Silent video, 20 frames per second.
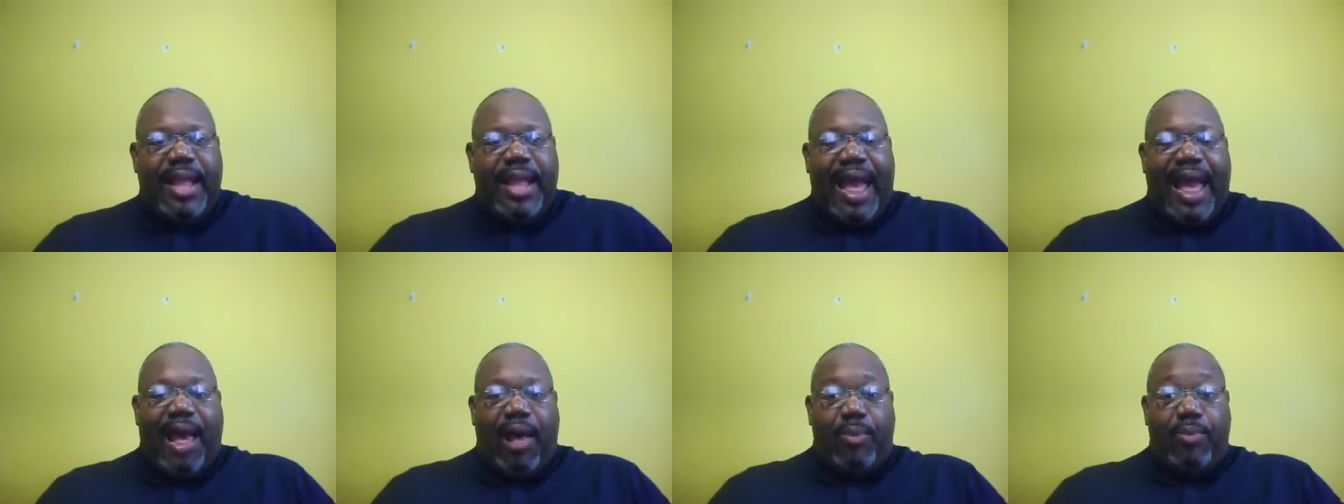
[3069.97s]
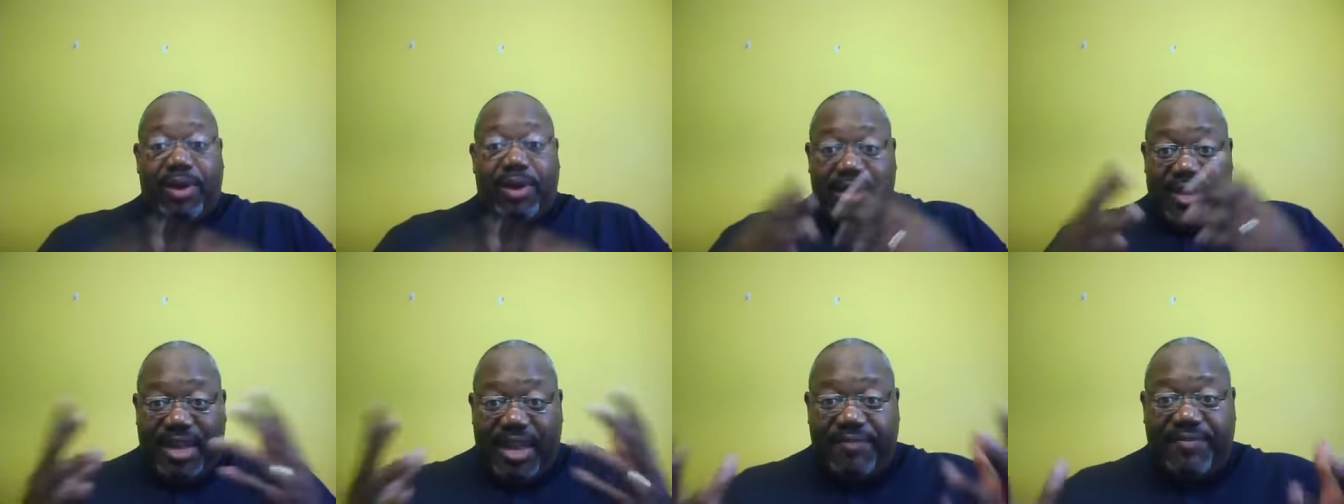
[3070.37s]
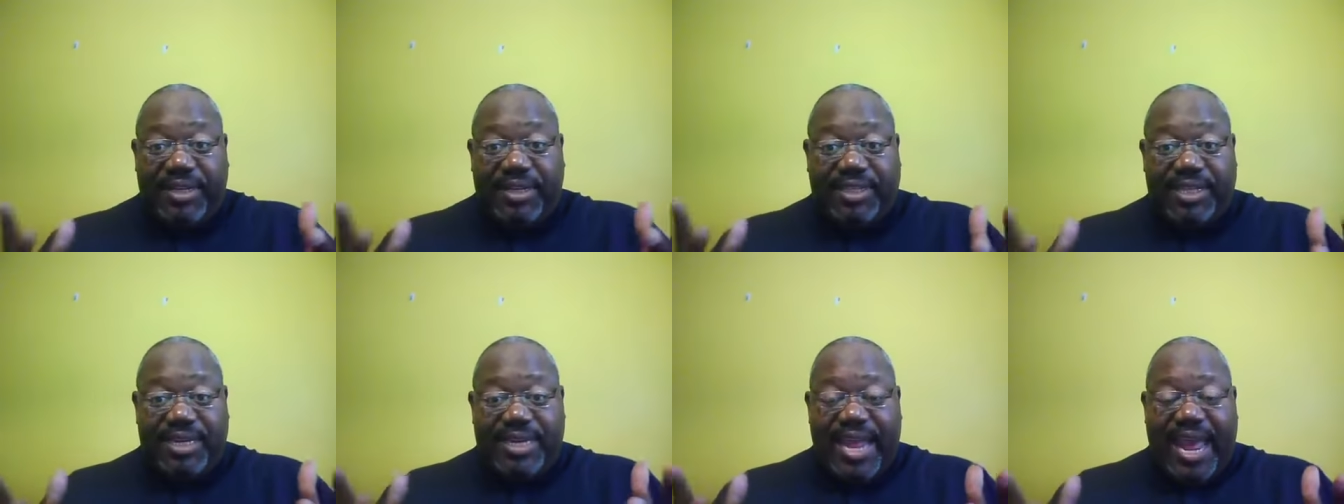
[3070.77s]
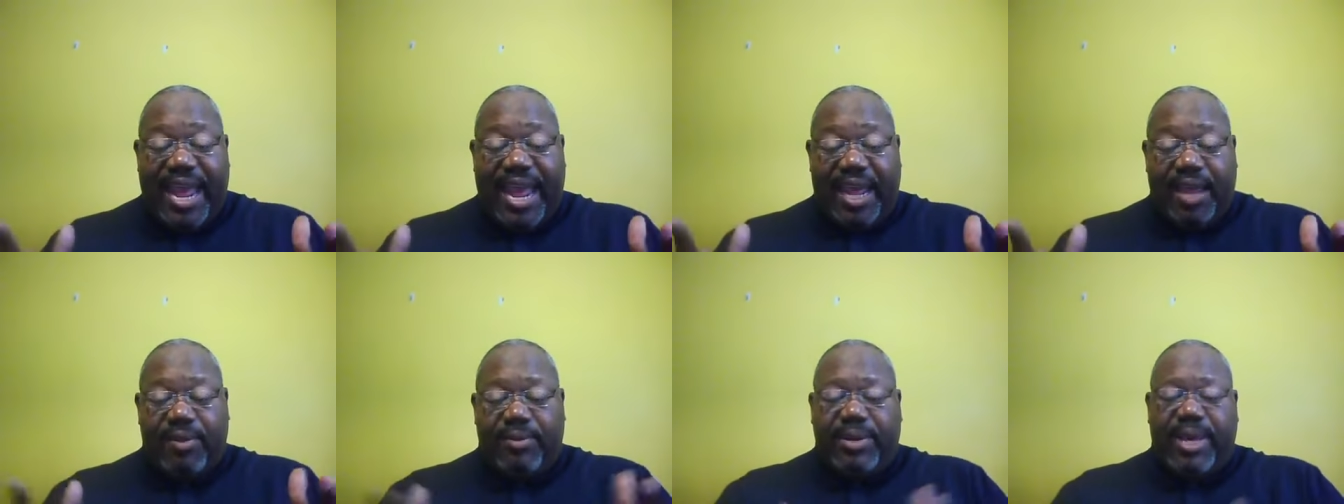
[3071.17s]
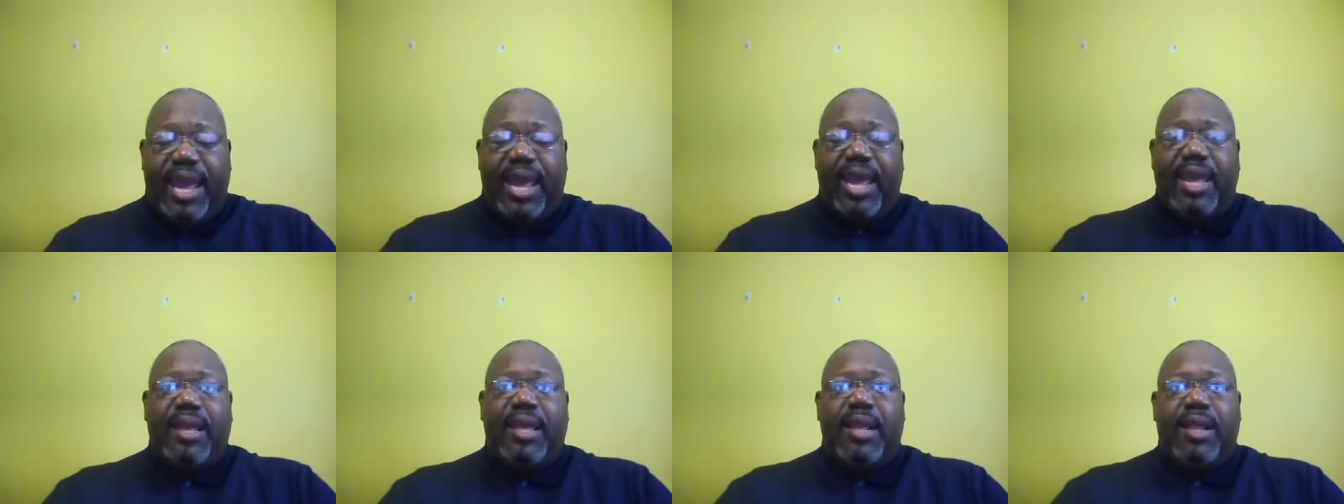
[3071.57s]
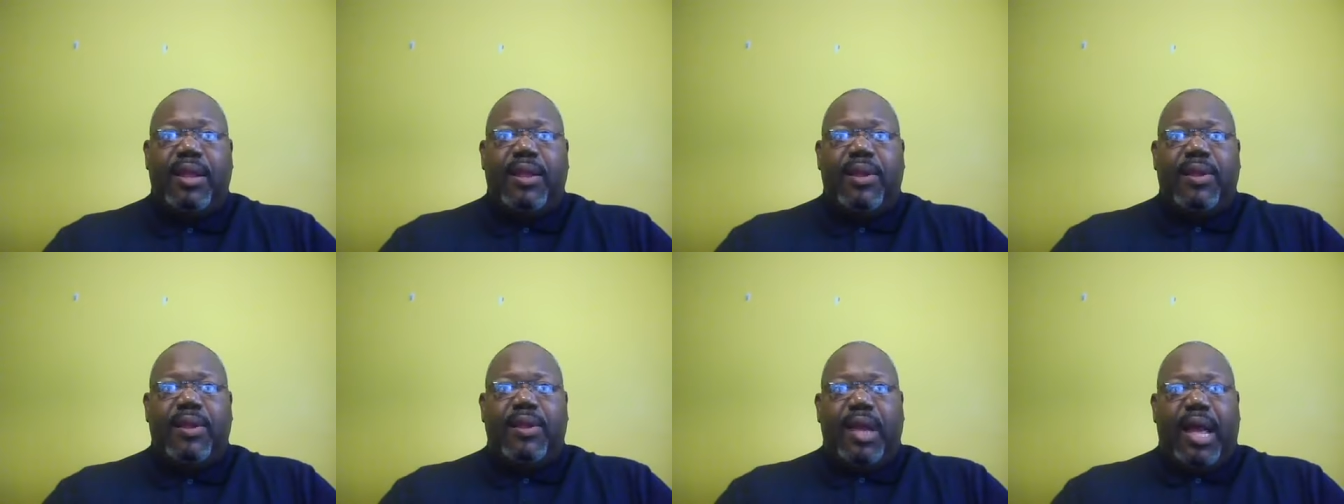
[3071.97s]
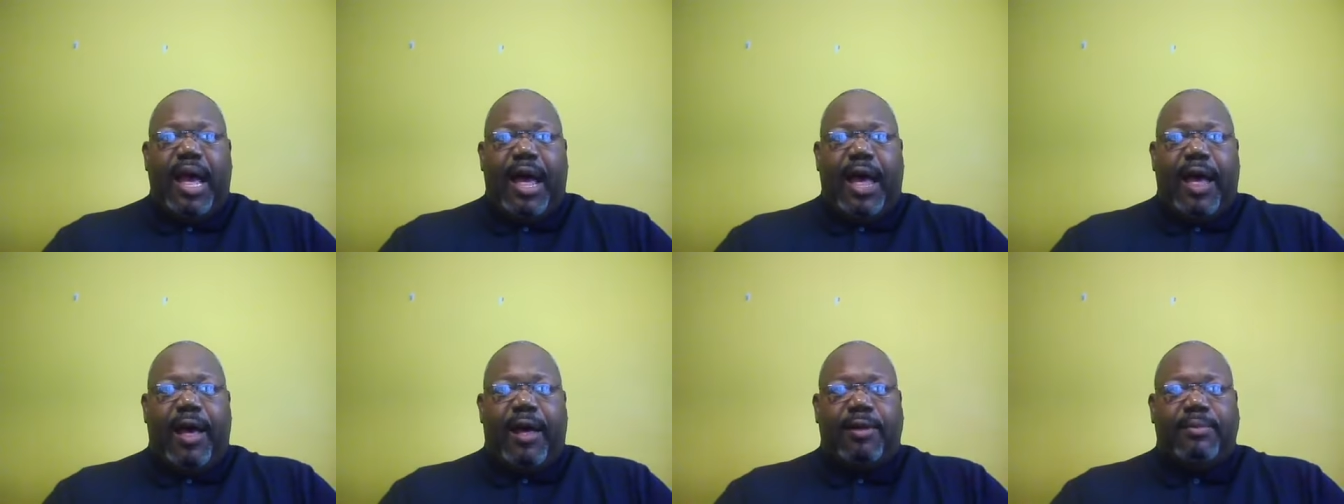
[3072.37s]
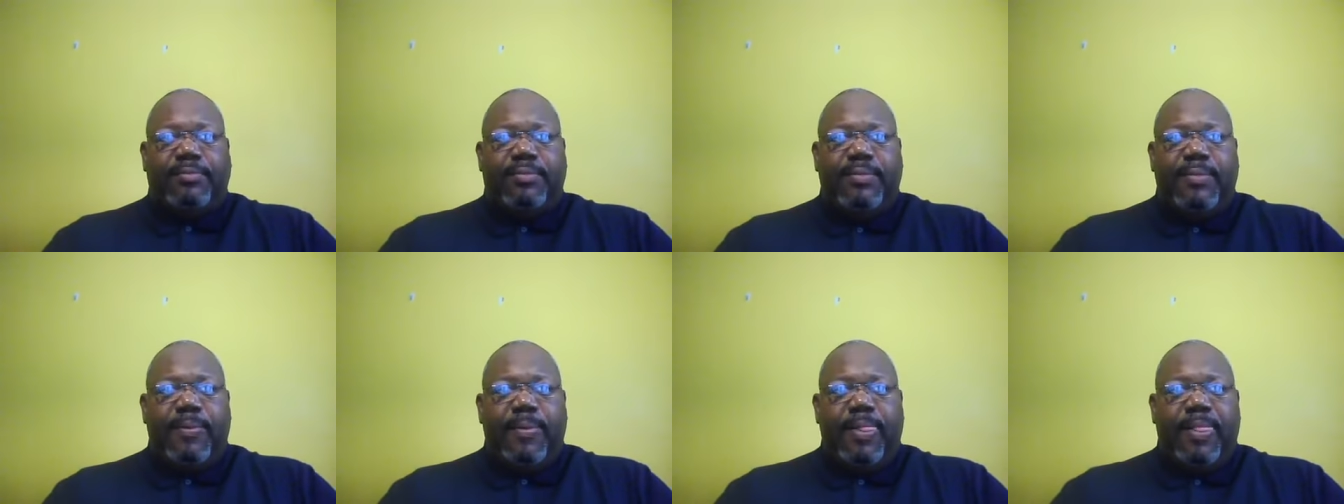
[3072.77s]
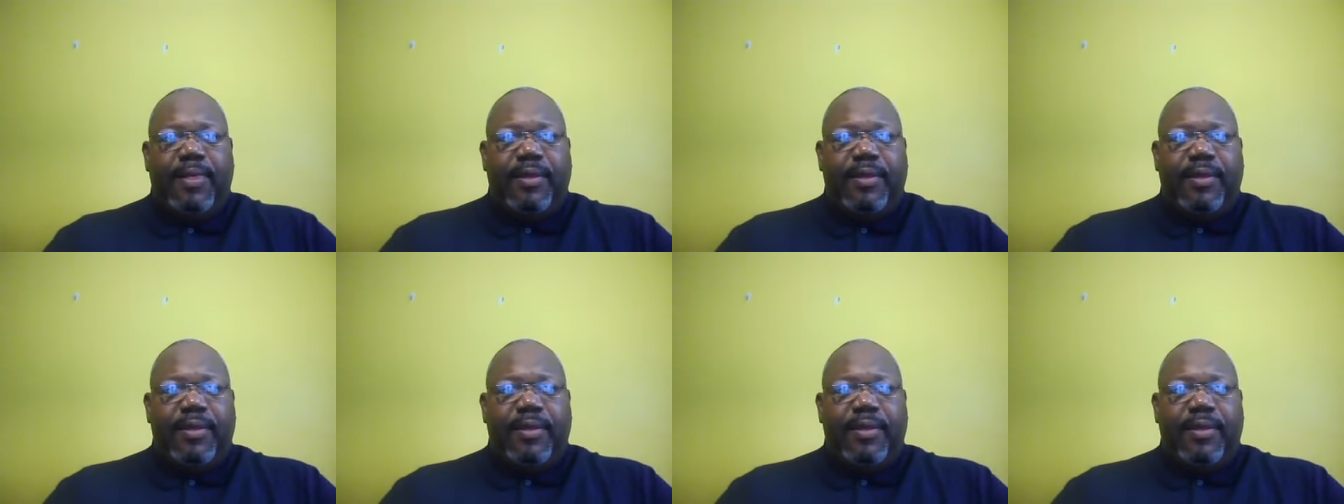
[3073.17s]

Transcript: how we're living today, okay? Um,